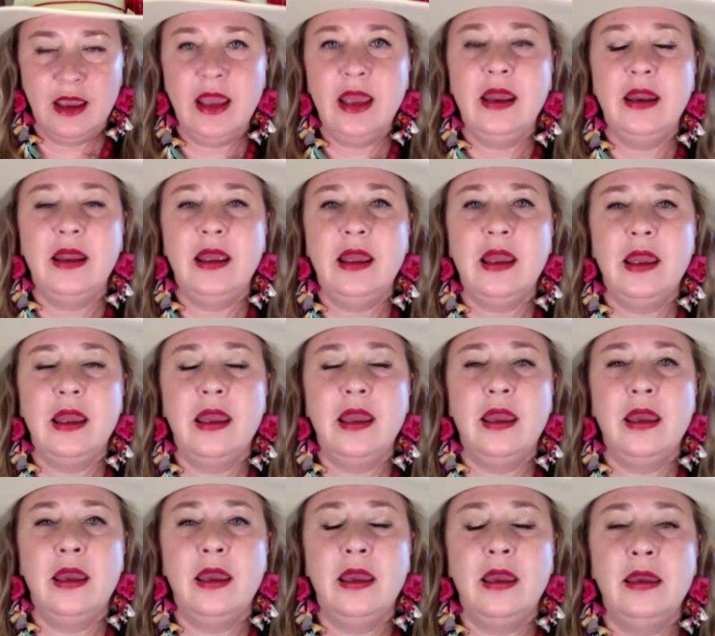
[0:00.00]
it
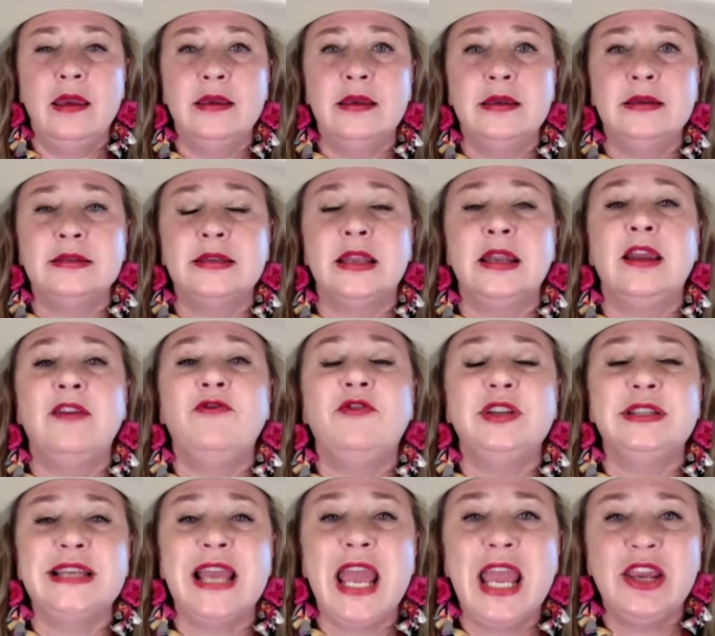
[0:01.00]
is an
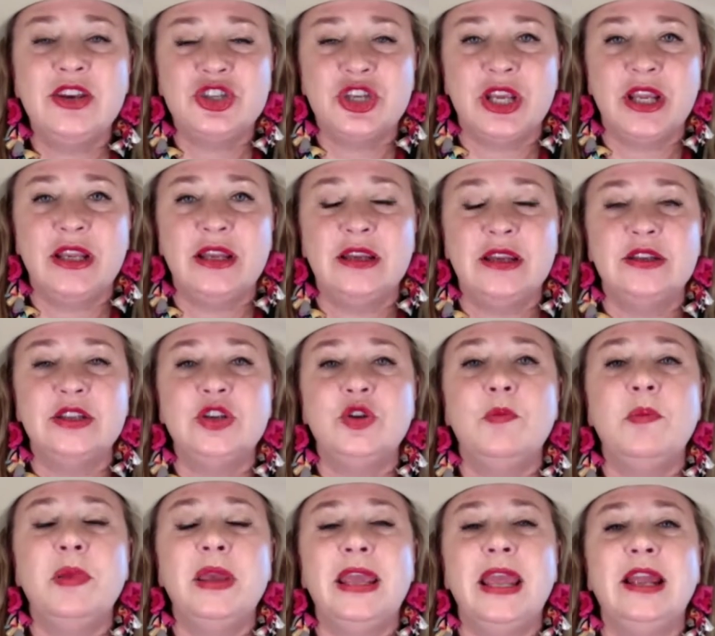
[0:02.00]
invitation
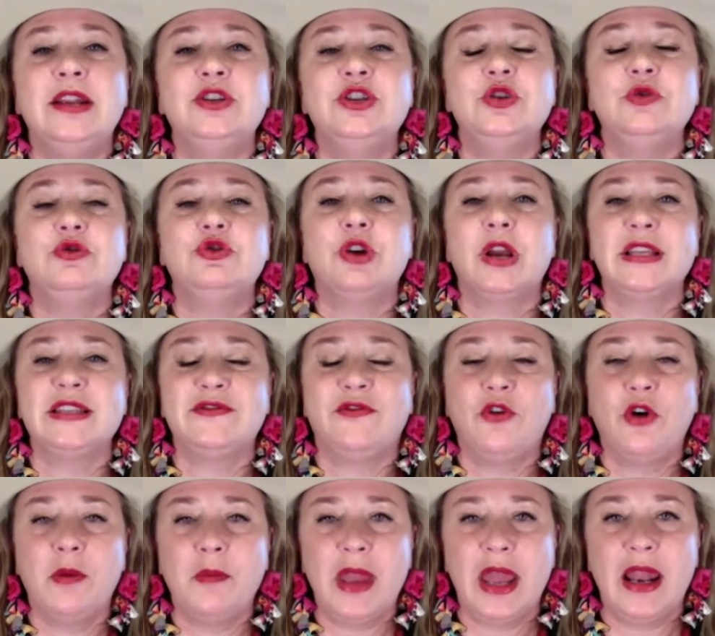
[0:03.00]
to begin to
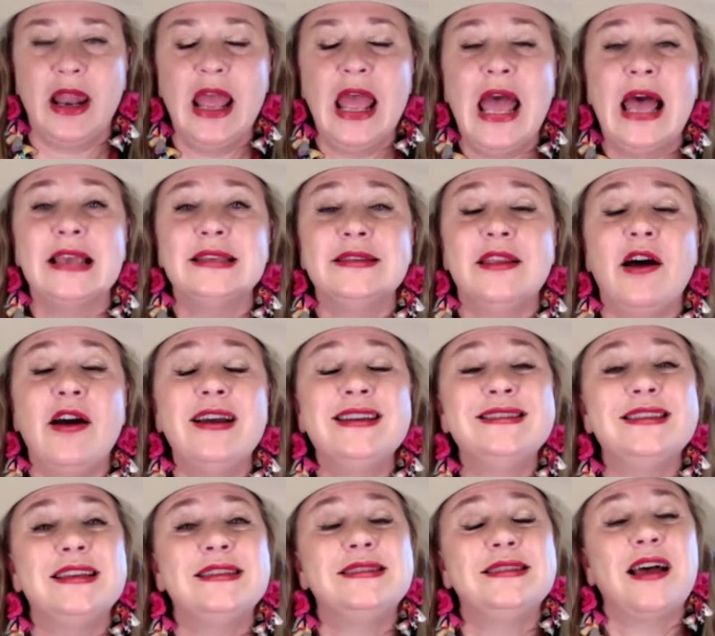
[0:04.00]
transform it. As
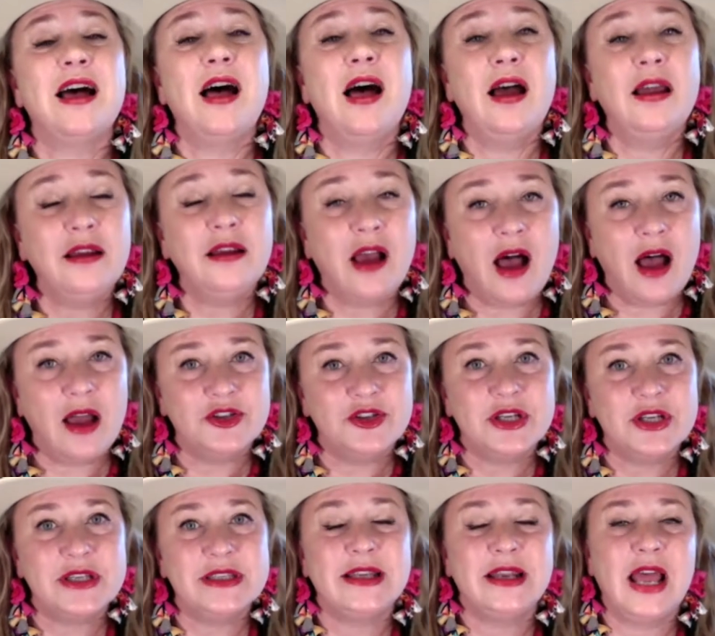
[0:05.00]
long as it's
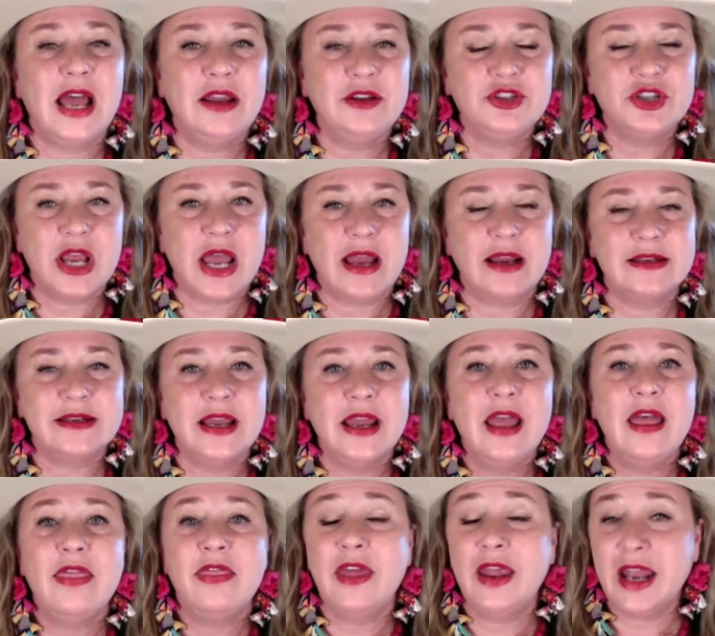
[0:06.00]
unconscious and unchecked,
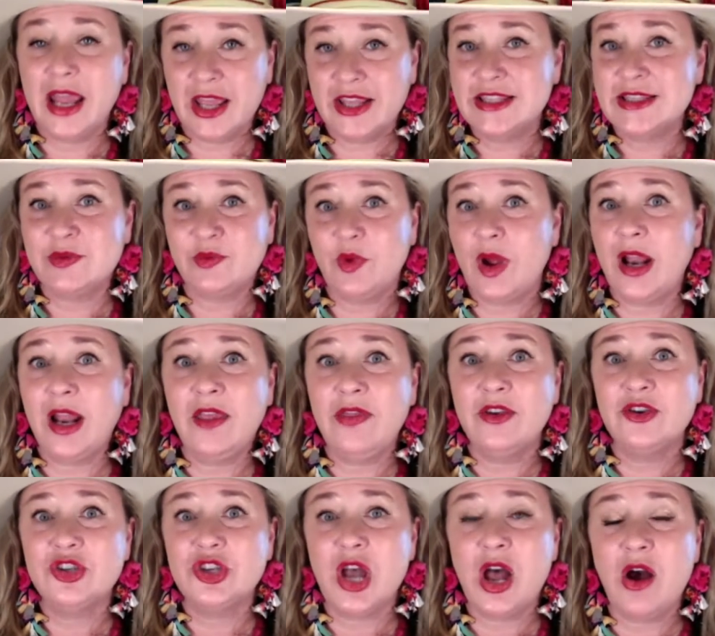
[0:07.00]
then it's
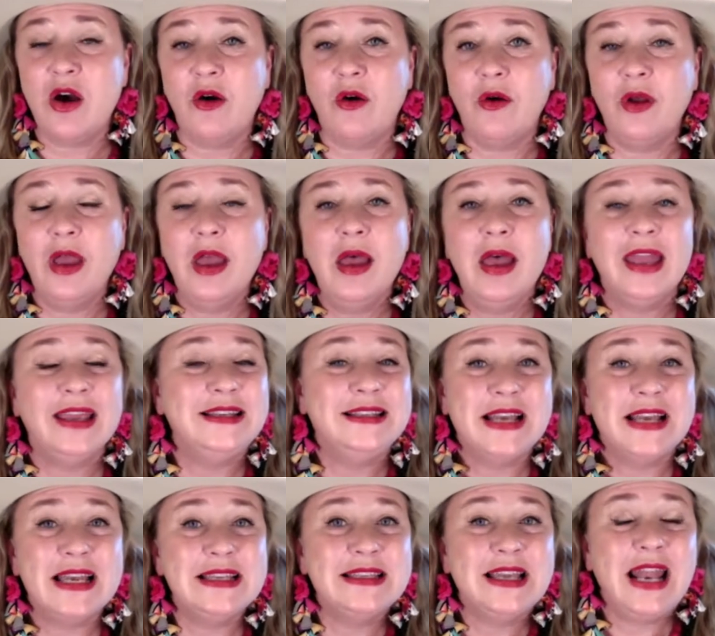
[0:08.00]
running the show.
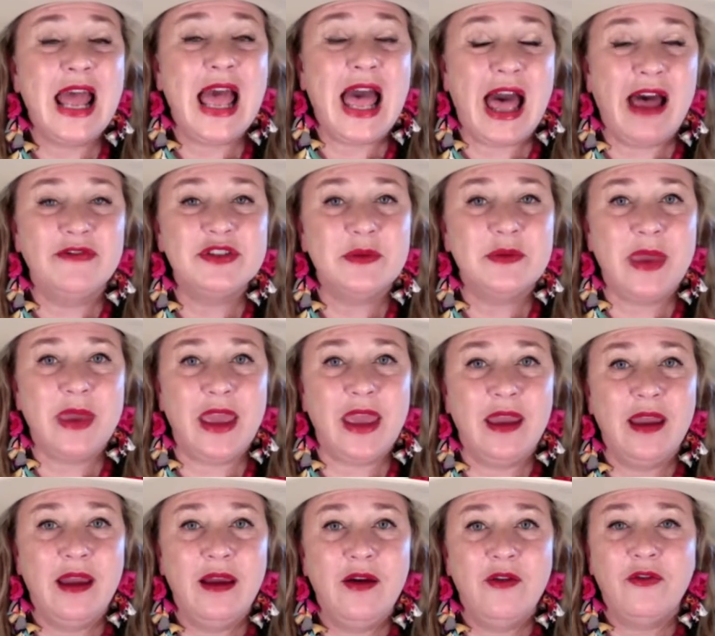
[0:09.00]
It doesn't have to
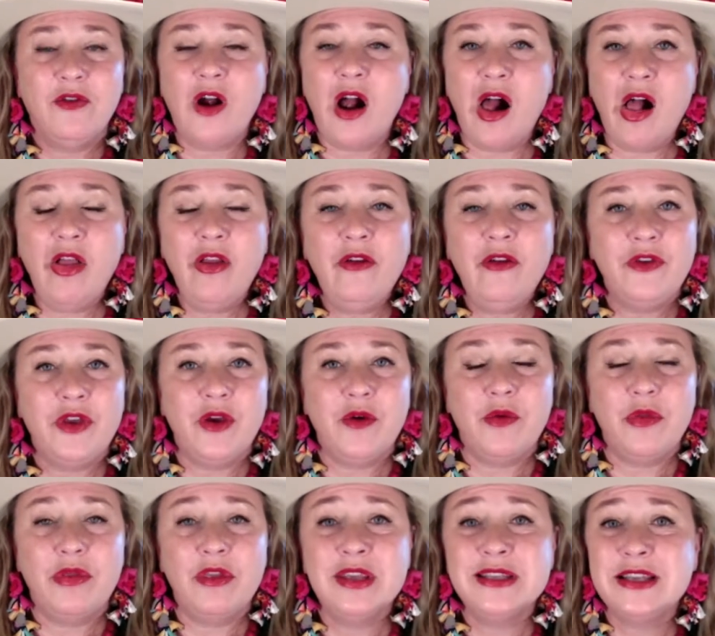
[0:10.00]
be. For all of
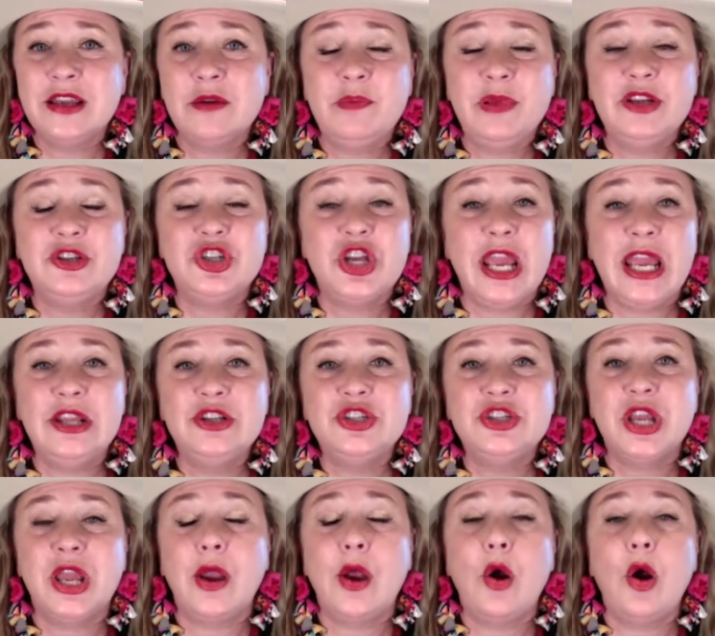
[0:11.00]
you, this could be
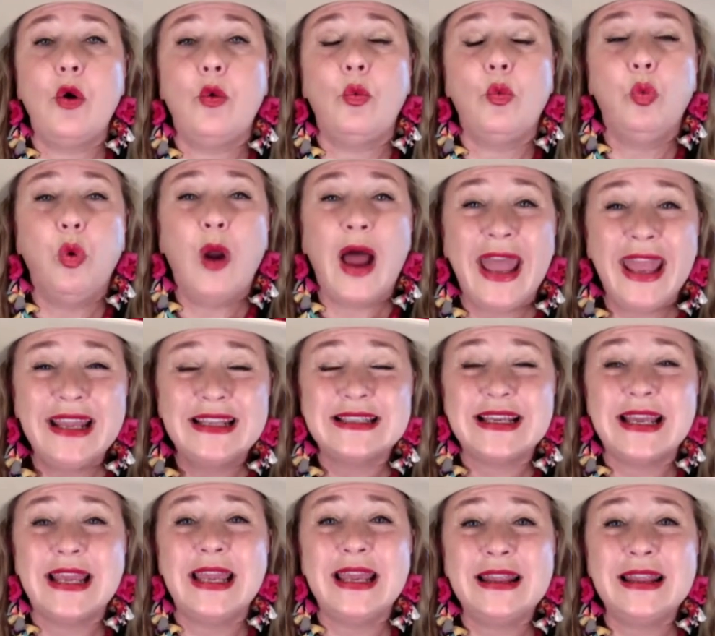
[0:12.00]
changing
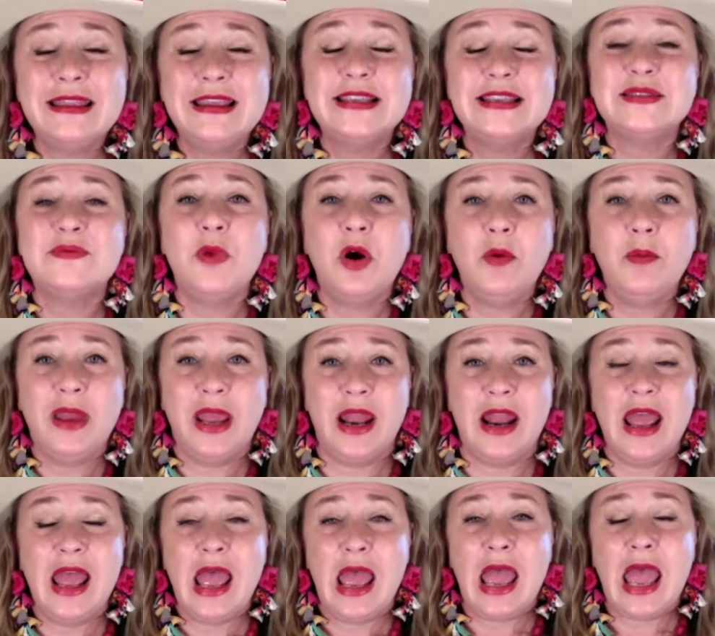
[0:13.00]
right in this
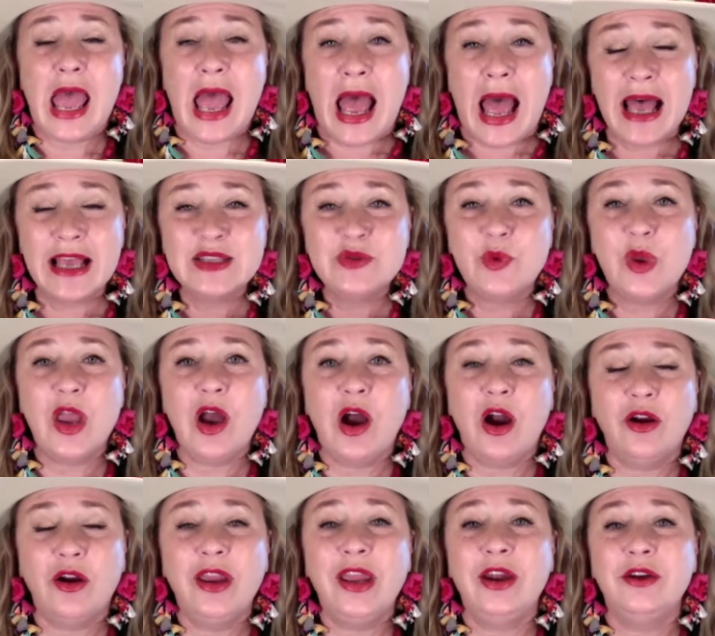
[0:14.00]
moment as we
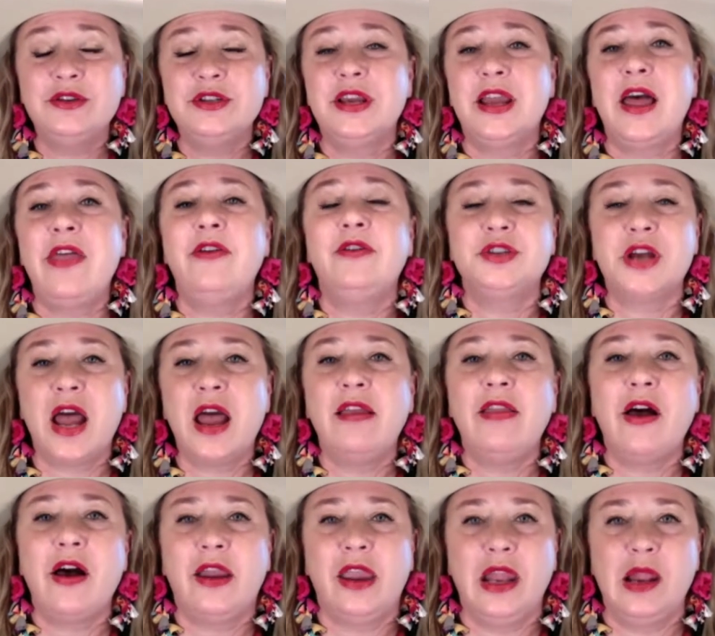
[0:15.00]
are here together
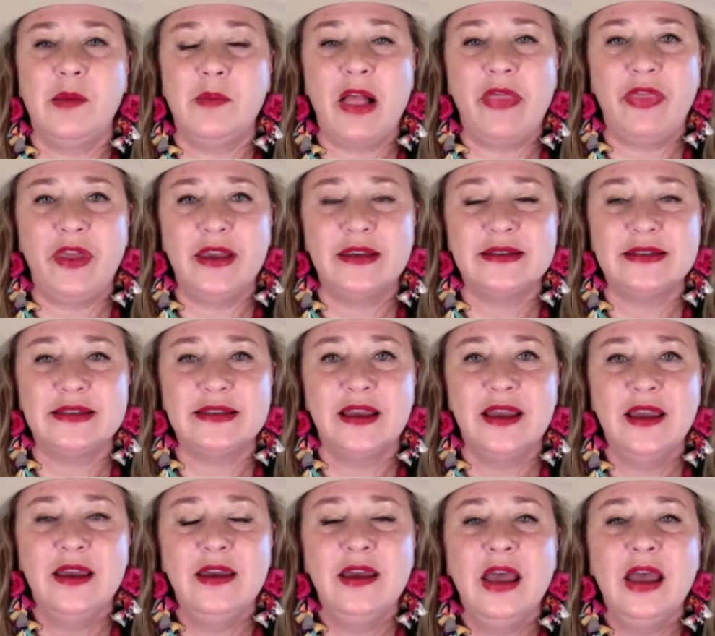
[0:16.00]
dialoguing about this.